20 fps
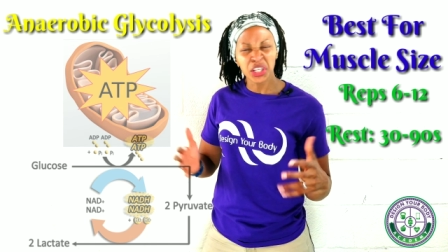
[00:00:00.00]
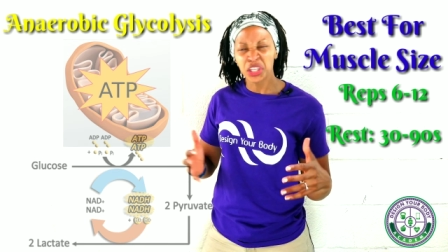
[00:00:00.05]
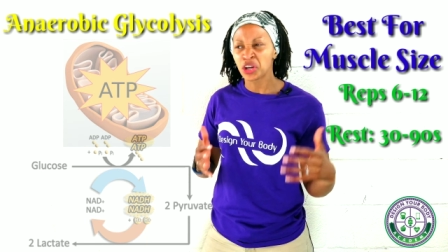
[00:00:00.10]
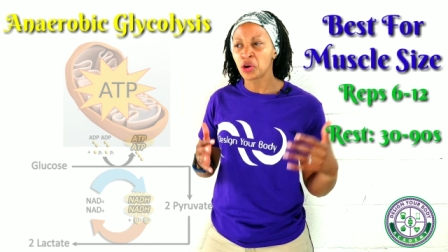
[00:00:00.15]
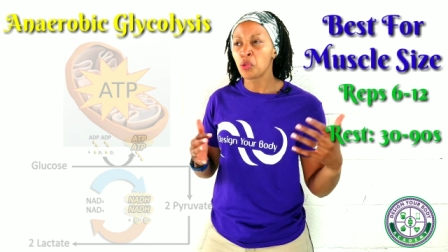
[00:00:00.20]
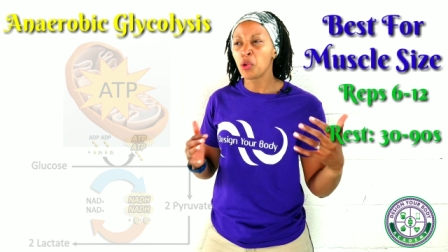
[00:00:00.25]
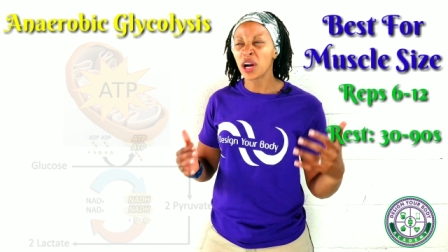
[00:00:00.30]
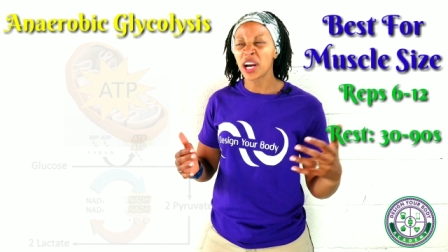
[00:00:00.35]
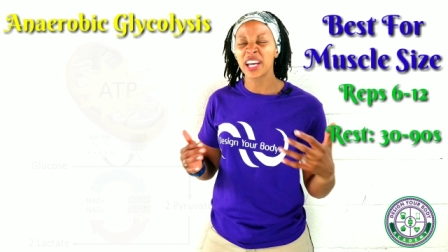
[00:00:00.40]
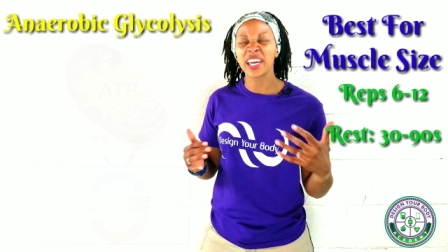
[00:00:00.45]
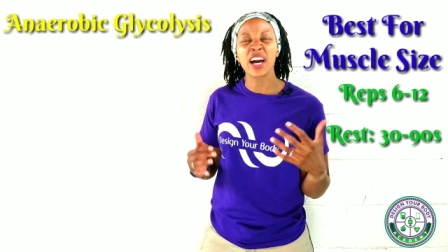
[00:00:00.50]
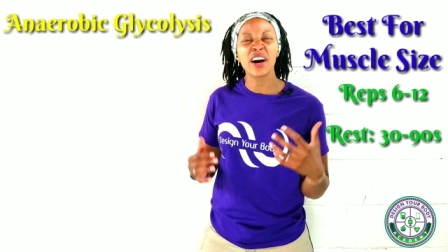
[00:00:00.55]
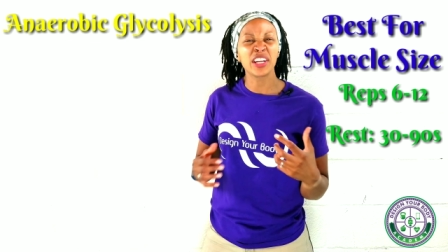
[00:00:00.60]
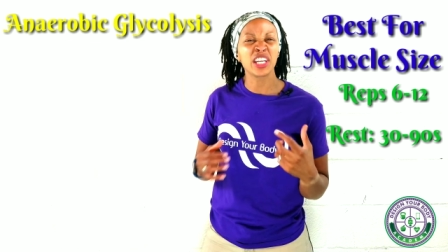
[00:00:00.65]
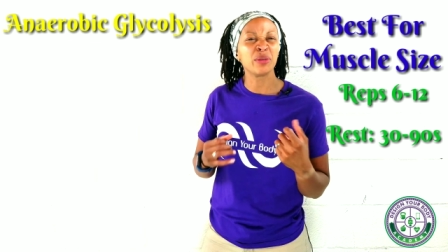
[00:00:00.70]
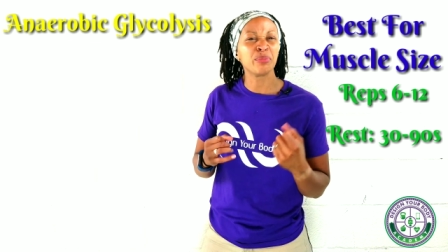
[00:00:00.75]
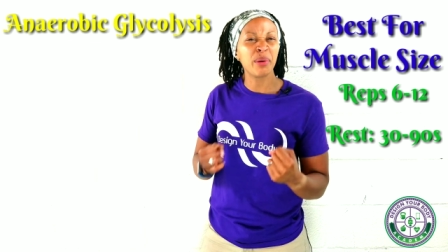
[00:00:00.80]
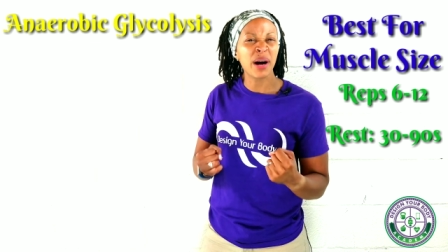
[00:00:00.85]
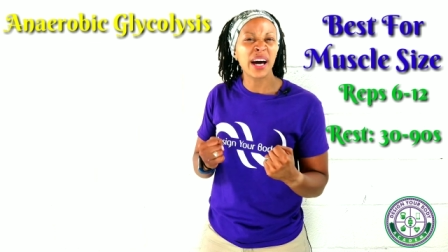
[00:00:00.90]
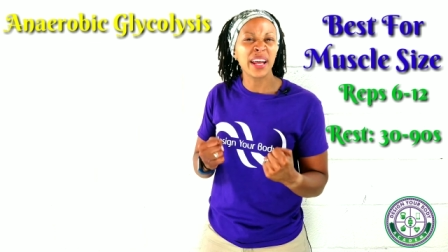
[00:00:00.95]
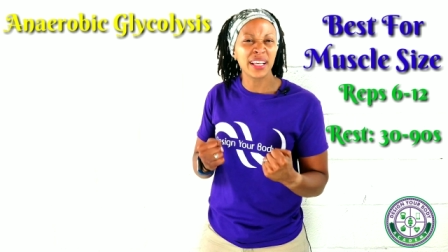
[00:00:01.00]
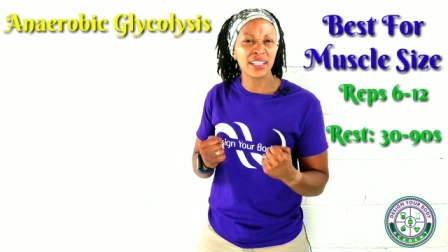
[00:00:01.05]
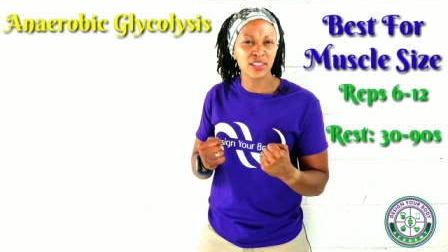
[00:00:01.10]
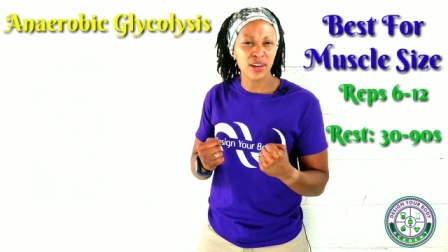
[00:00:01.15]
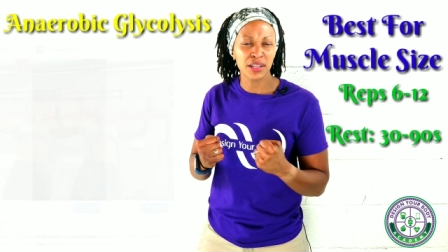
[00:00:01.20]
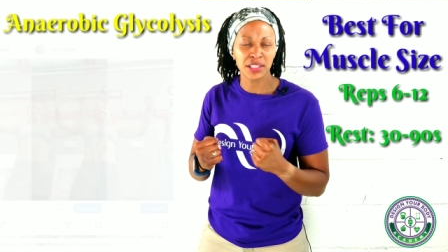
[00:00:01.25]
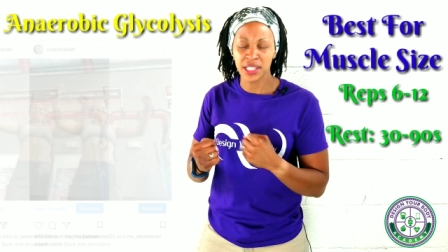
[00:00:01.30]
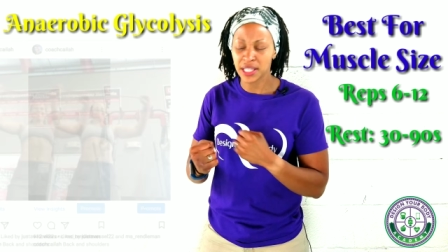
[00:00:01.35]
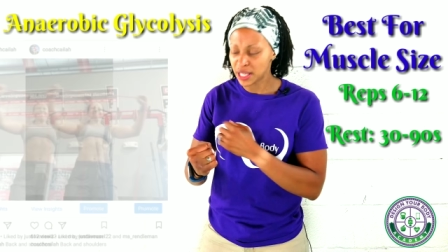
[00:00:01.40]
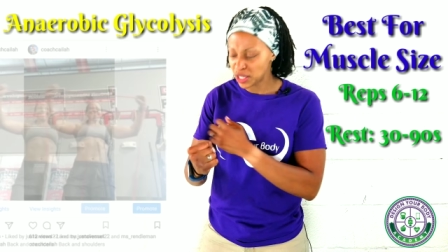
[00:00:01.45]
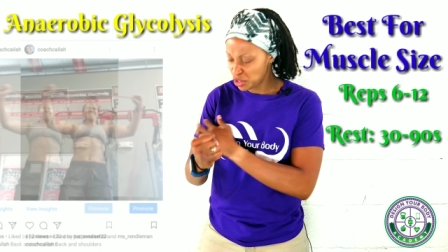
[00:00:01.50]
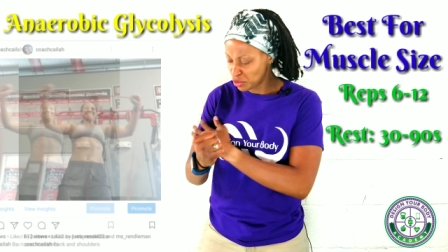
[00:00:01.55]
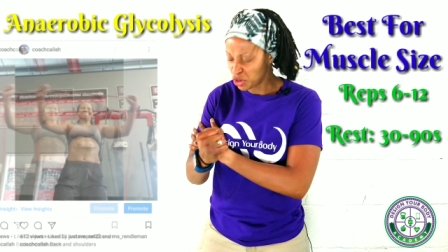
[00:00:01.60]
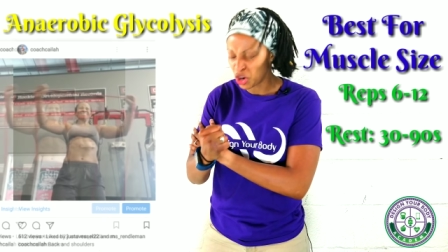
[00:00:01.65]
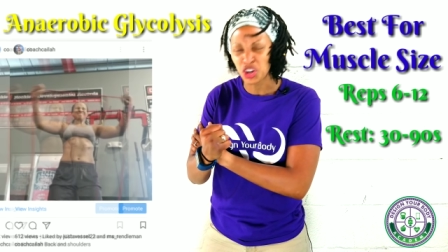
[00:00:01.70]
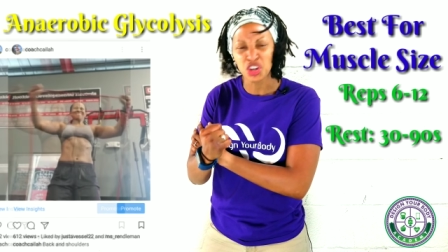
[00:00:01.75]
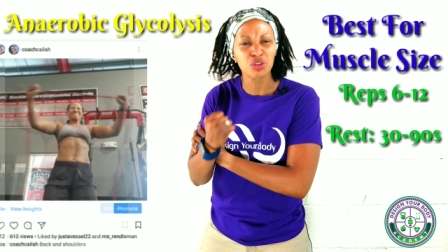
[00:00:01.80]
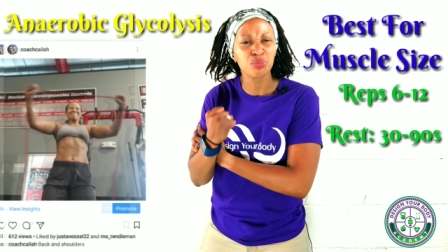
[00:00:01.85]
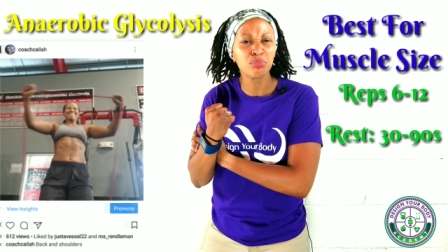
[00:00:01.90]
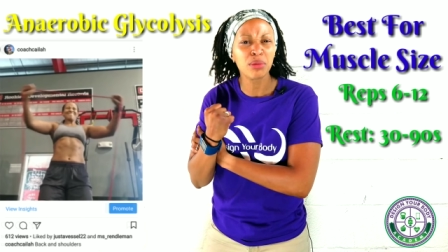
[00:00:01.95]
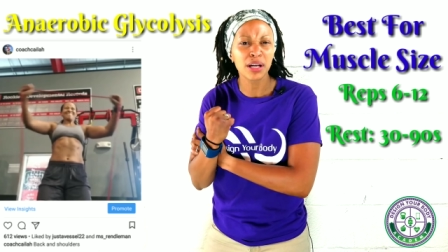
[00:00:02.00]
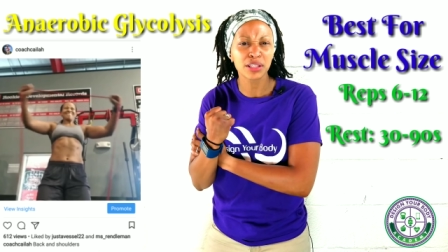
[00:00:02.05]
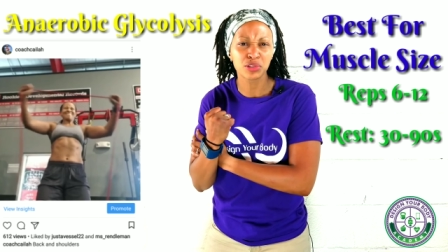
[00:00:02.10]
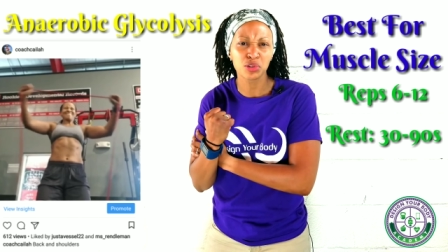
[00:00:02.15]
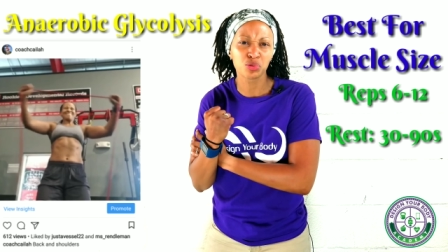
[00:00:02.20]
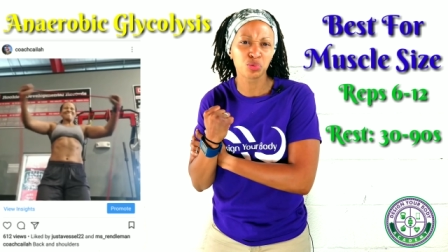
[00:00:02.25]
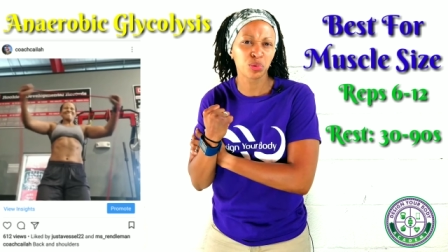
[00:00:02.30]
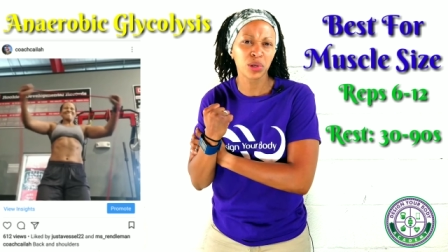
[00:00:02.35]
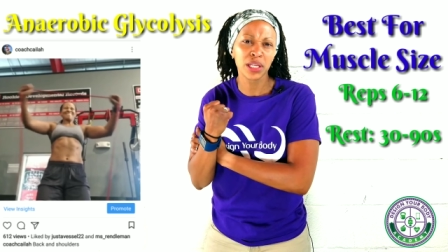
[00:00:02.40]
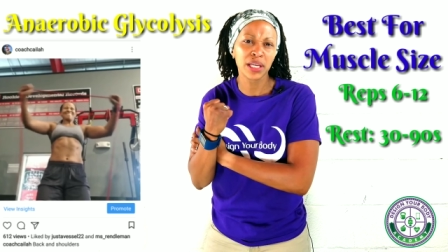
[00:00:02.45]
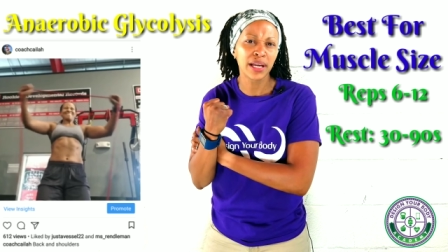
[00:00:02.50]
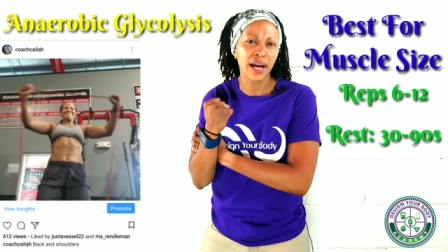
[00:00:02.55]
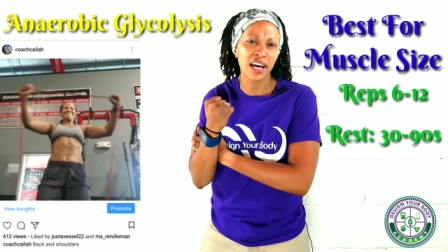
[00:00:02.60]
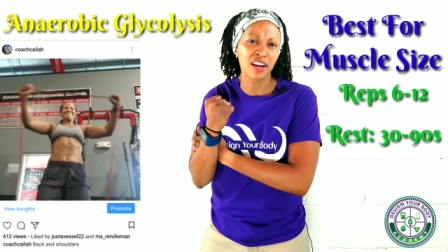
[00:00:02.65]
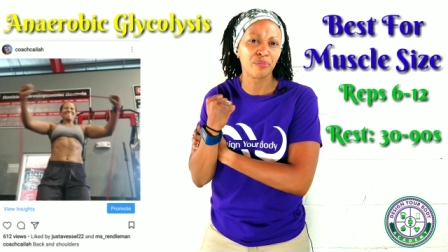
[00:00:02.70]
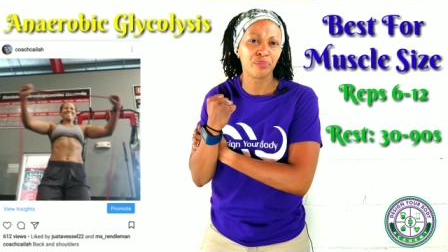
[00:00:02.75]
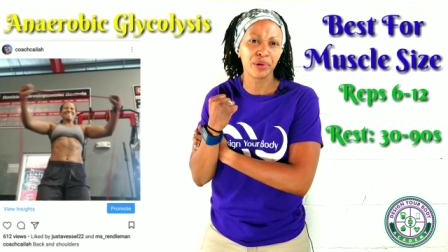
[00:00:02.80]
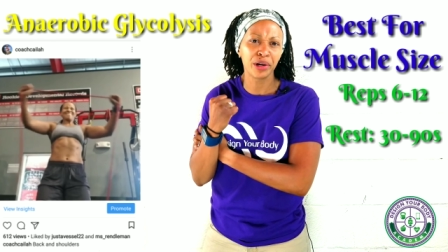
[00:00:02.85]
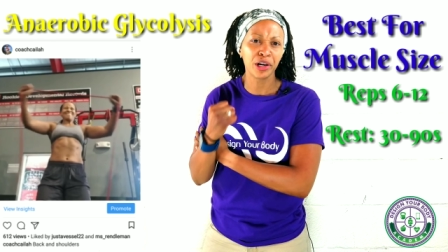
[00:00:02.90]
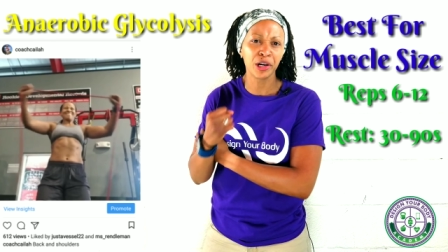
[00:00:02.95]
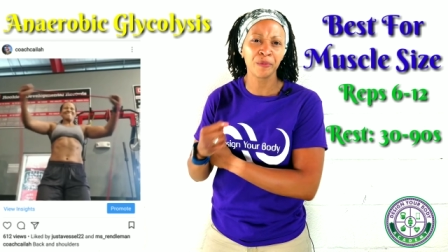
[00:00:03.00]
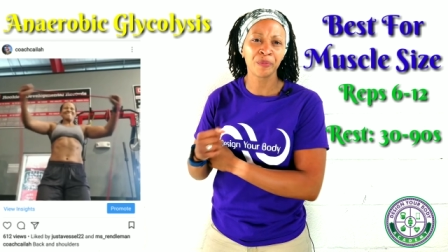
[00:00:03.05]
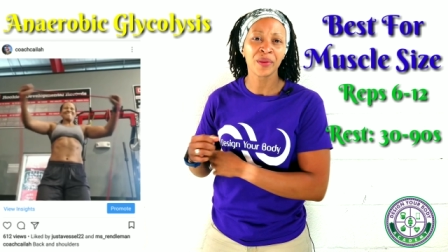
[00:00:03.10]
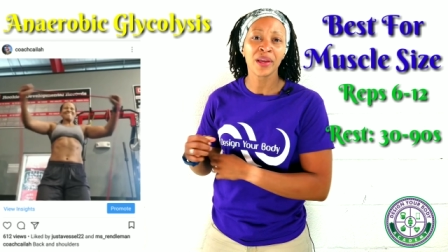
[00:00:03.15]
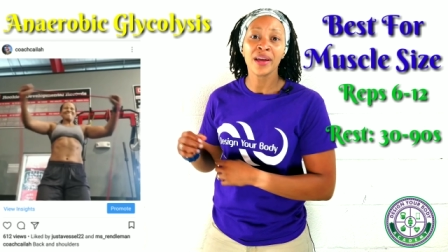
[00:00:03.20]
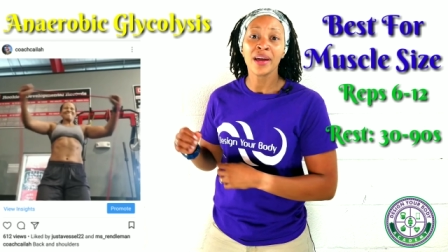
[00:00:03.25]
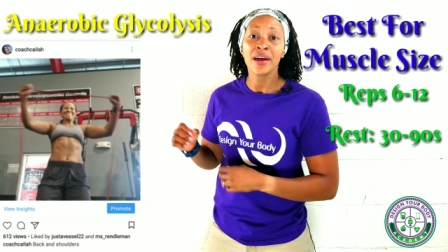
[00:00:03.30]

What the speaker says: or you're working out and your body starts to, your muscles really kind of burn,